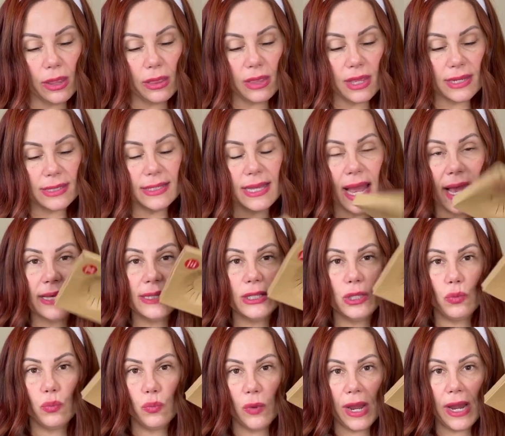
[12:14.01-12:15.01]
This has
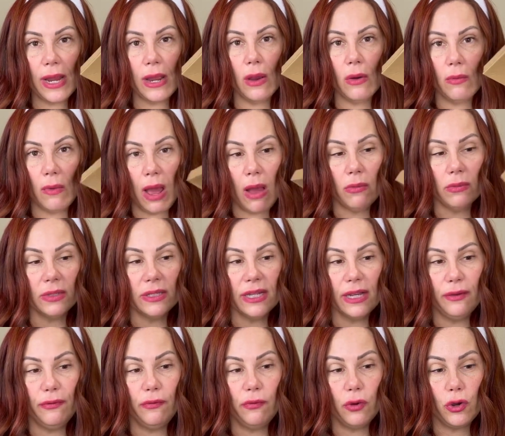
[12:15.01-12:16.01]
the ring around
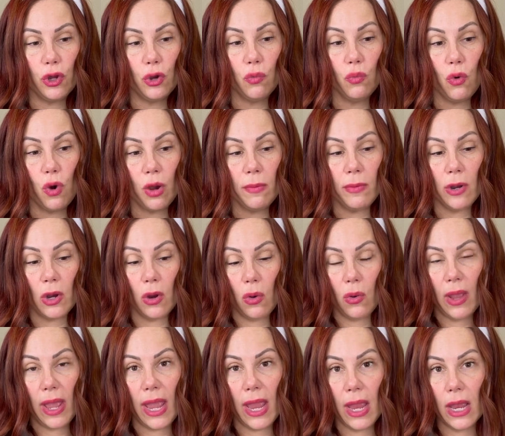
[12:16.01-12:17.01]
it for your warmer,
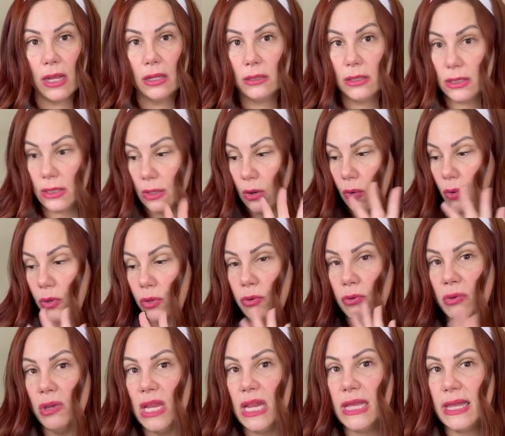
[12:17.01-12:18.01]
okay? So
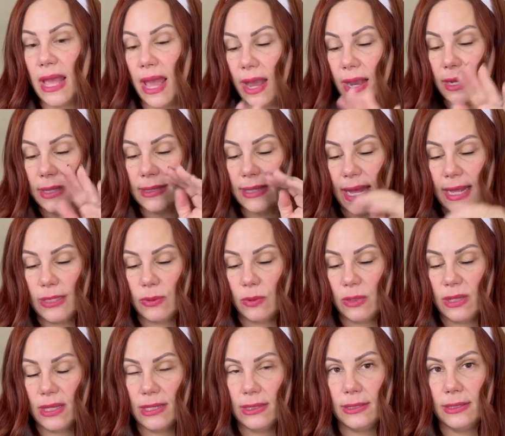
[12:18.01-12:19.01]
you need that because that's
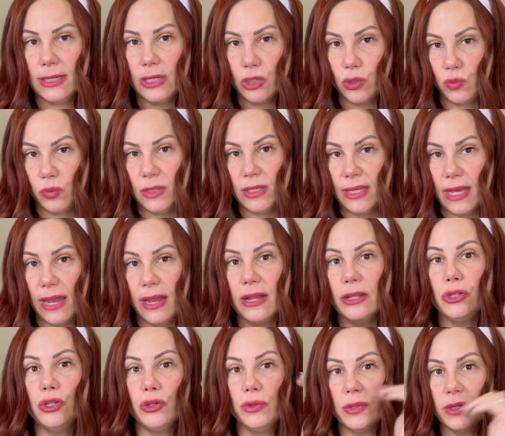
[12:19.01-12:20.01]
what this dish will set
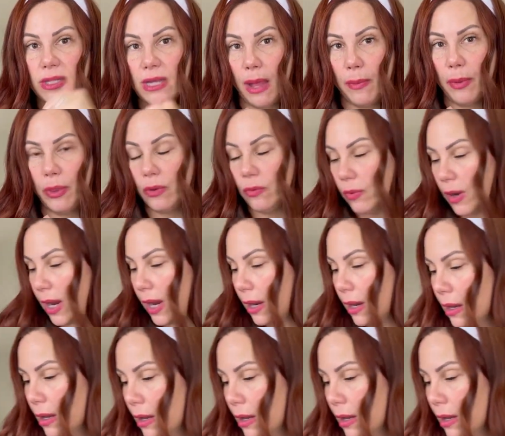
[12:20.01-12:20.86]
onto on top of the ring.